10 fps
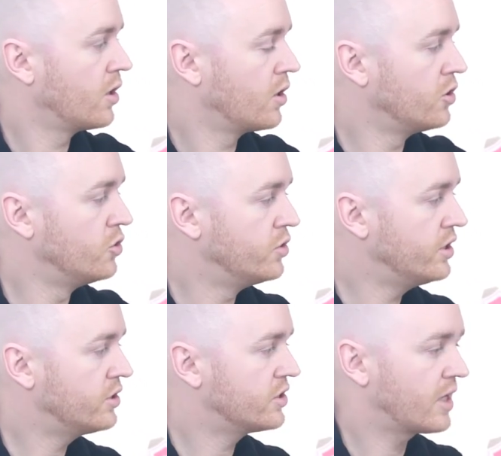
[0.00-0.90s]
you
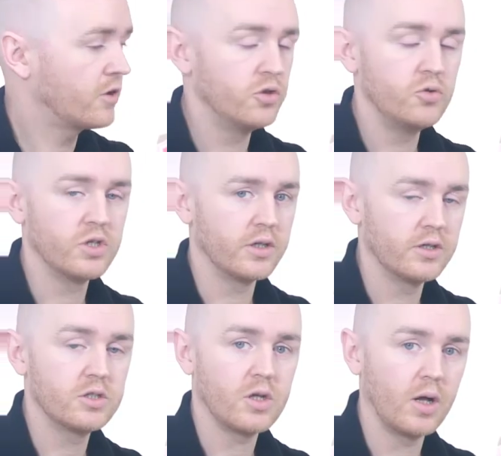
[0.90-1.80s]
need to start using,
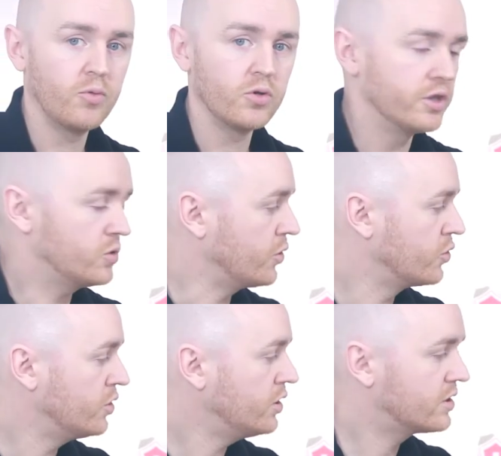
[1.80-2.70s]
you
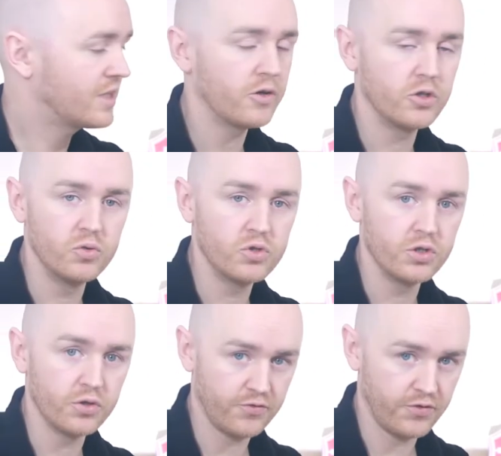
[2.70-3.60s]
need to start using
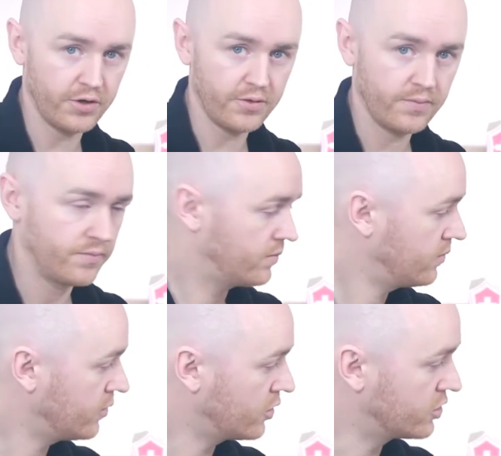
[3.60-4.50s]
your fear,
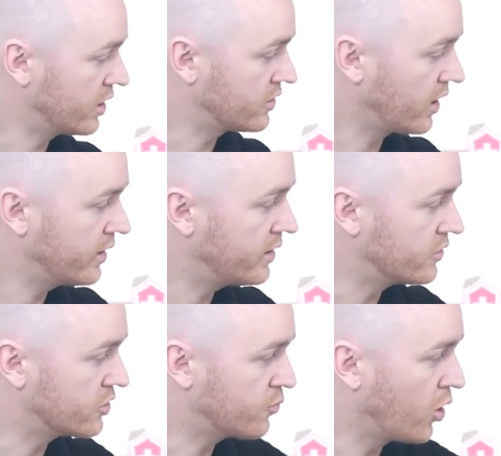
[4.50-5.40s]
because the anxiety is
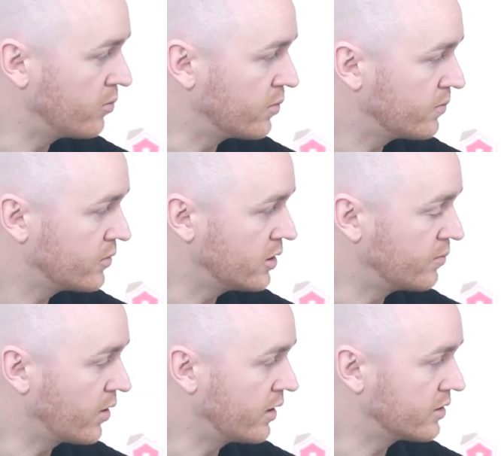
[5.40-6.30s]
the problem. The
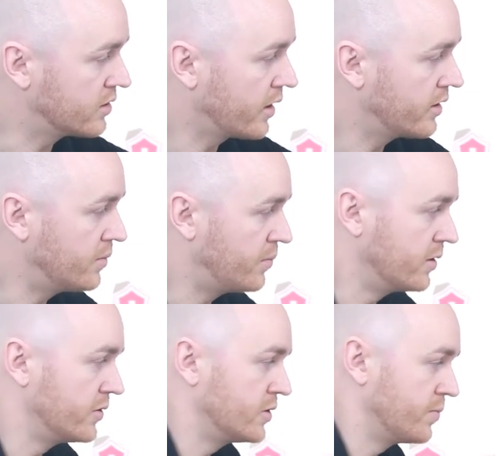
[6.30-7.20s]
anxiety
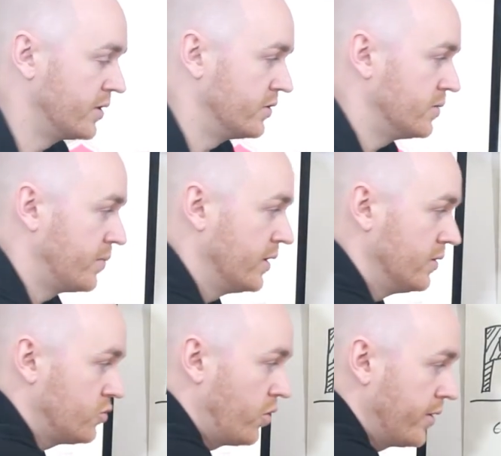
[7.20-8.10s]
builds and builds and
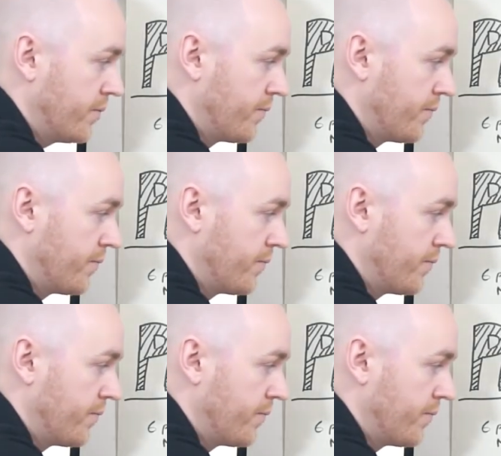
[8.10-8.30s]
builds, right?